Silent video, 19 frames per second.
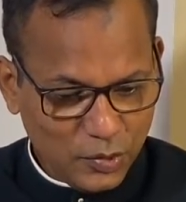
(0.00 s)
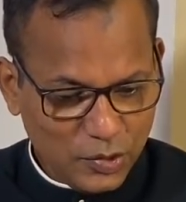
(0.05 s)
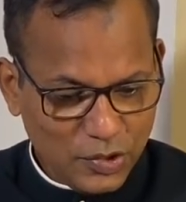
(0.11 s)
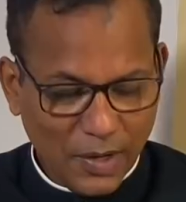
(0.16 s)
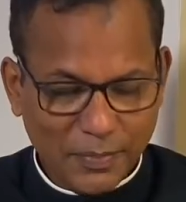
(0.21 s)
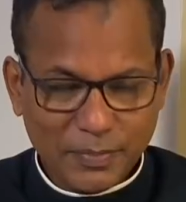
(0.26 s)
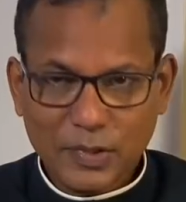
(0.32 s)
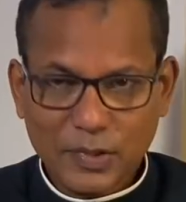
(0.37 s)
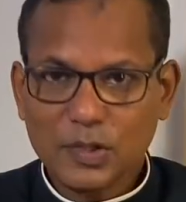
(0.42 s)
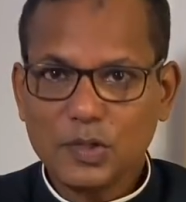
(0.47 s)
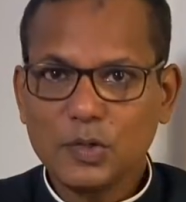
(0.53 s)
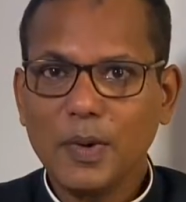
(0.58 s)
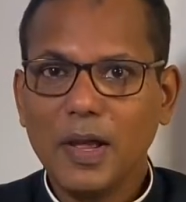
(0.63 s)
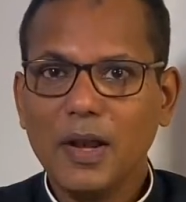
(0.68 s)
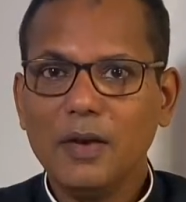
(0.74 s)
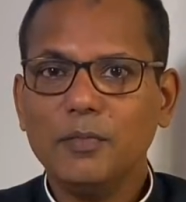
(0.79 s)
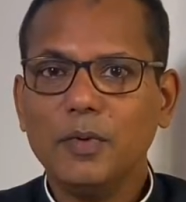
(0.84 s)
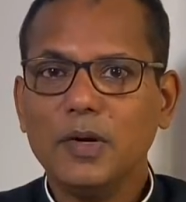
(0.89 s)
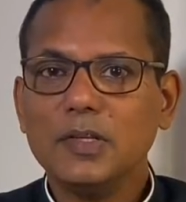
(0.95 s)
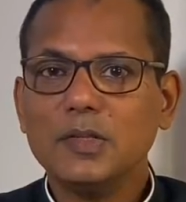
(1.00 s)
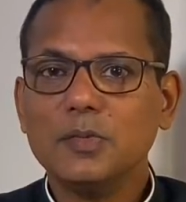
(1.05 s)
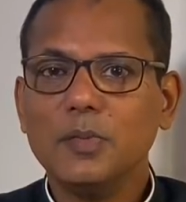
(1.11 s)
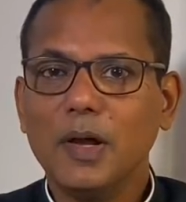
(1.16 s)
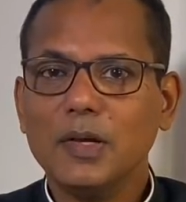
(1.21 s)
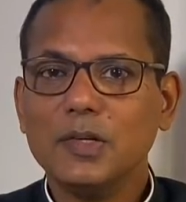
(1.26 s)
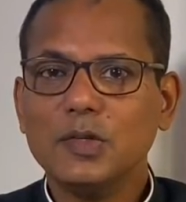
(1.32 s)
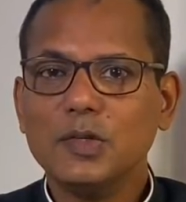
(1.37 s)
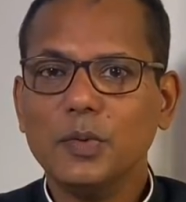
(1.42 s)
chapter 12, verse
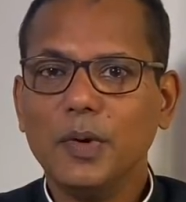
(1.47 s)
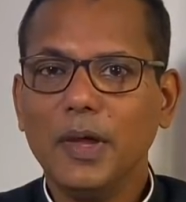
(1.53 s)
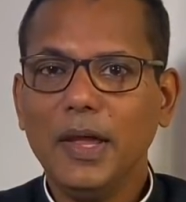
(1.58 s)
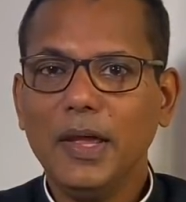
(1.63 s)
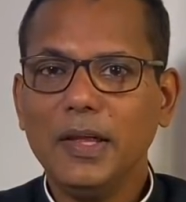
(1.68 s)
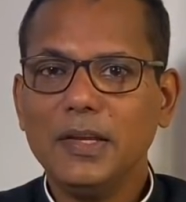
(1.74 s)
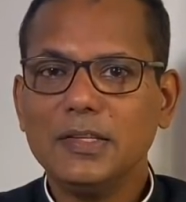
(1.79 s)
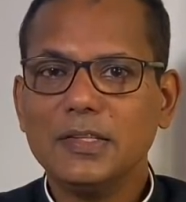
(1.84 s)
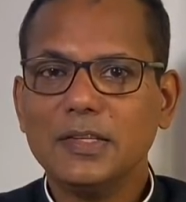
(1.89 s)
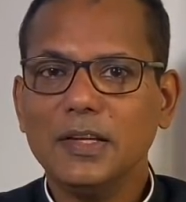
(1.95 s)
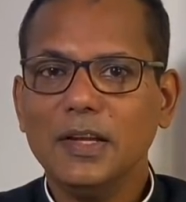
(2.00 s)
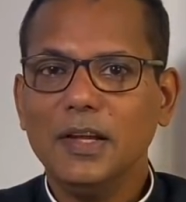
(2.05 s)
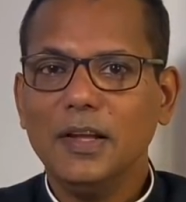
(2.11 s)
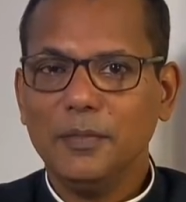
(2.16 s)
1 to 8.